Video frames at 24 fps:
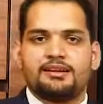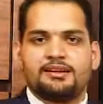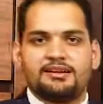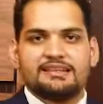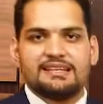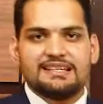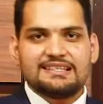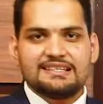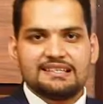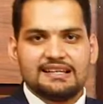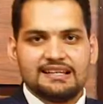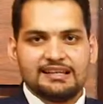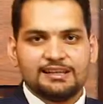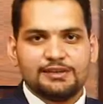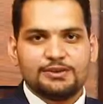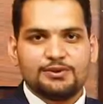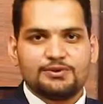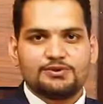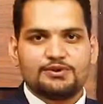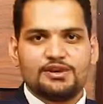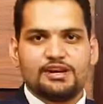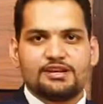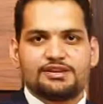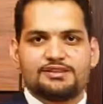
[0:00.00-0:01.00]
This
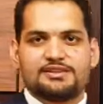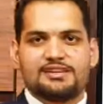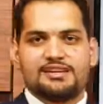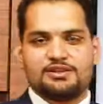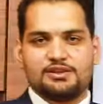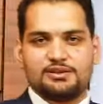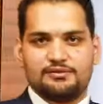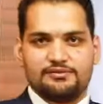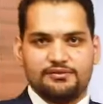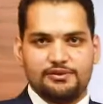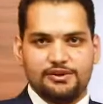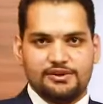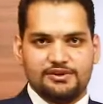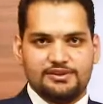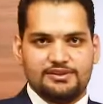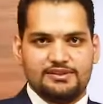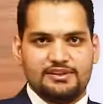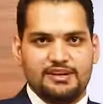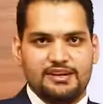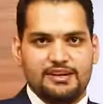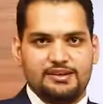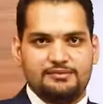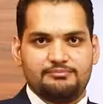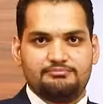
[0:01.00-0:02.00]
concludes our session for
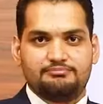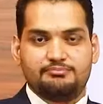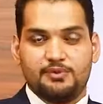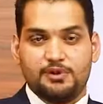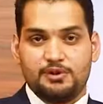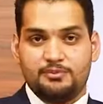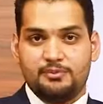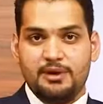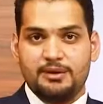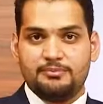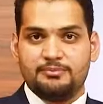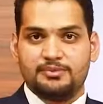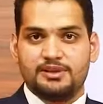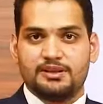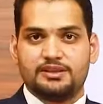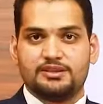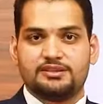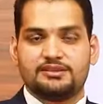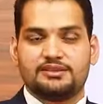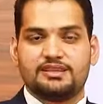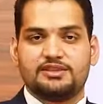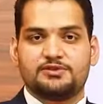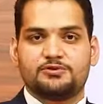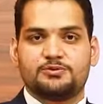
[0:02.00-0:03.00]
today.
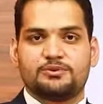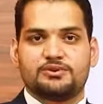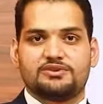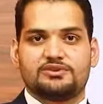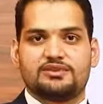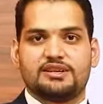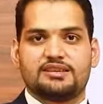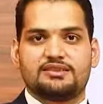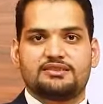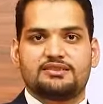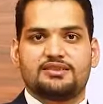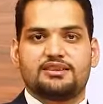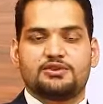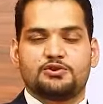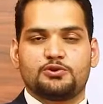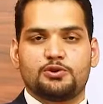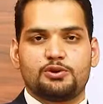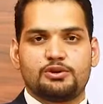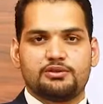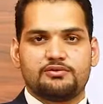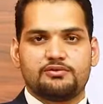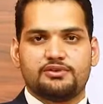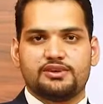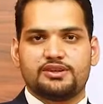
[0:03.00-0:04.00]
Remember, this was just a
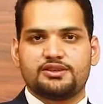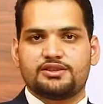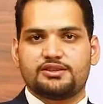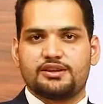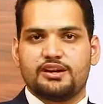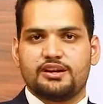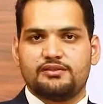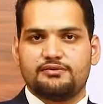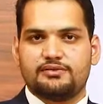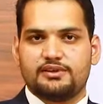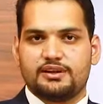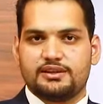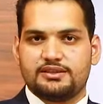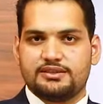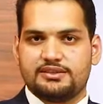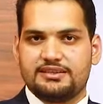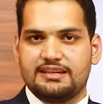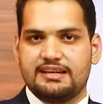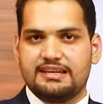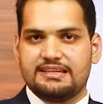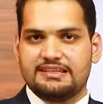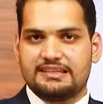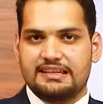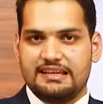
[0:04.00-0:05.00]
short version of our
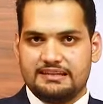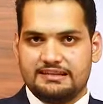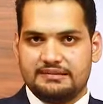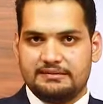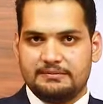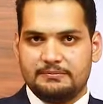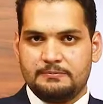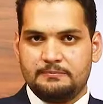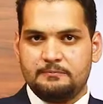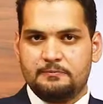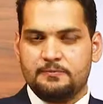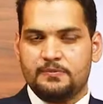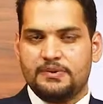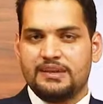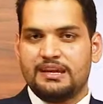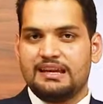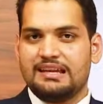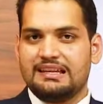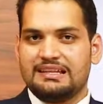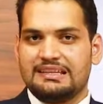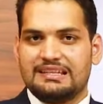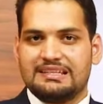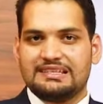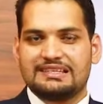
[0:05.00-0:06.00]
today's lesson.
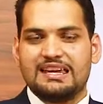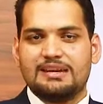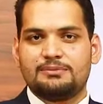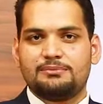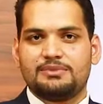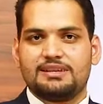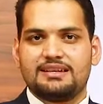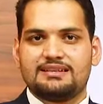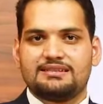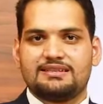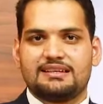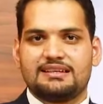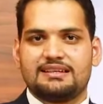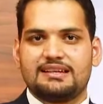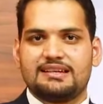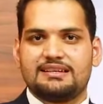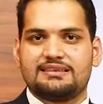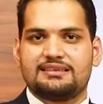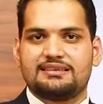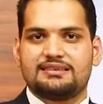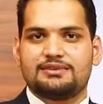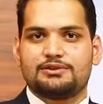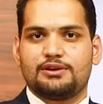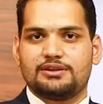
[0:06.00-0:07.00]
The same lesson
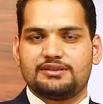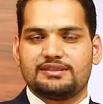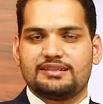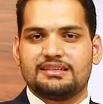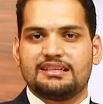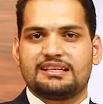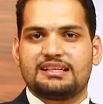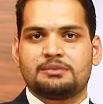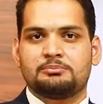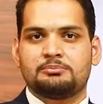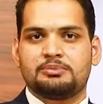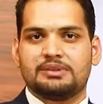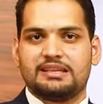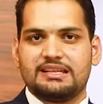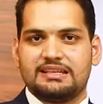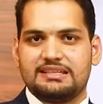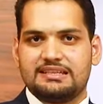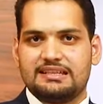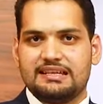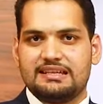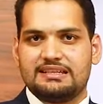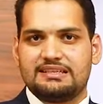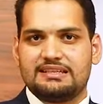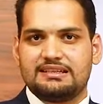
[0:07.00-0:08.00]
is taught in complete
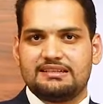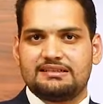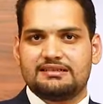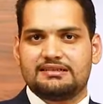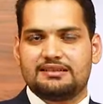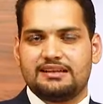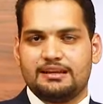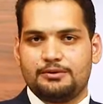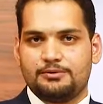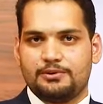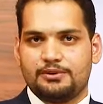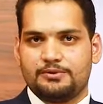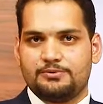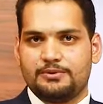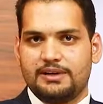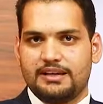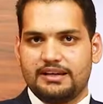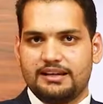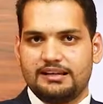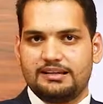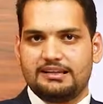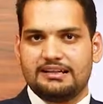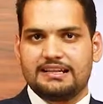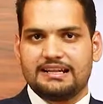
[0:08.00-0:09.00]
details in our
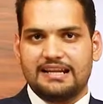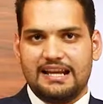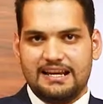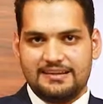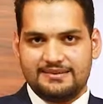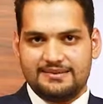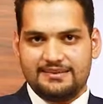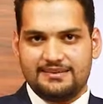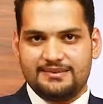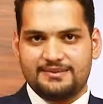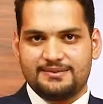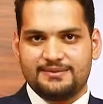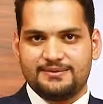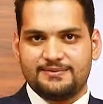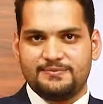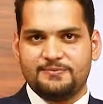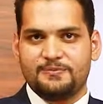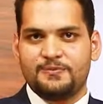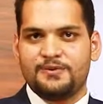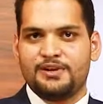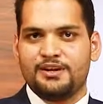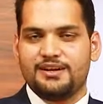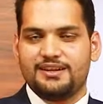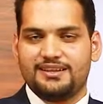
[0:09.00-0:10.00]
regular
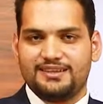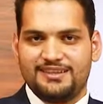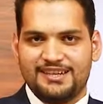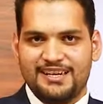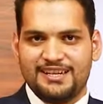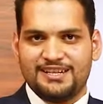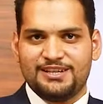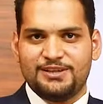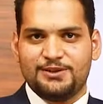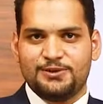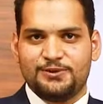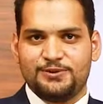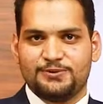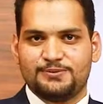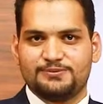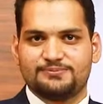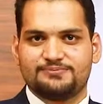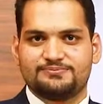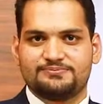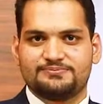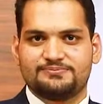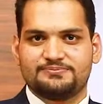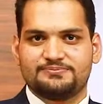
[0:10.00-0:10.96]
classes. Thank you.